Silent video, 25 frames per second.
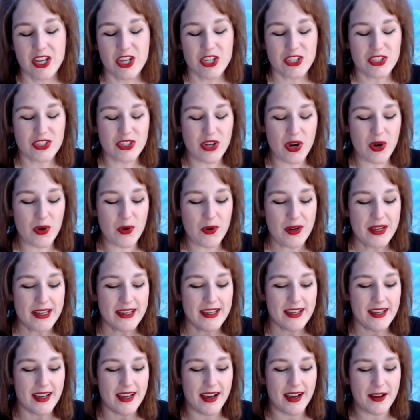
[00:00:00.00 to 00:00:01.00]
So
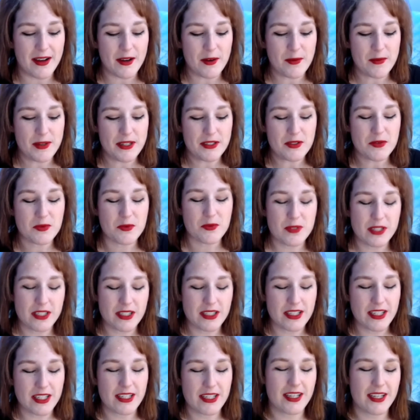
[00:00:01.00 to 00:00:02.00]
it's
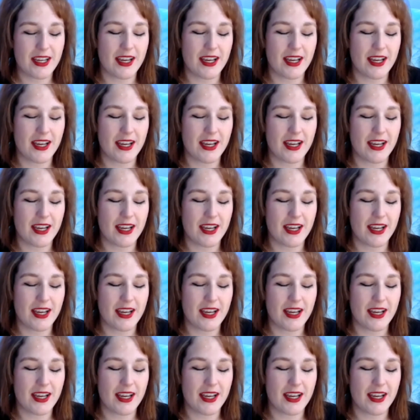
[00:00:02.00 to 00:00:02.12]
really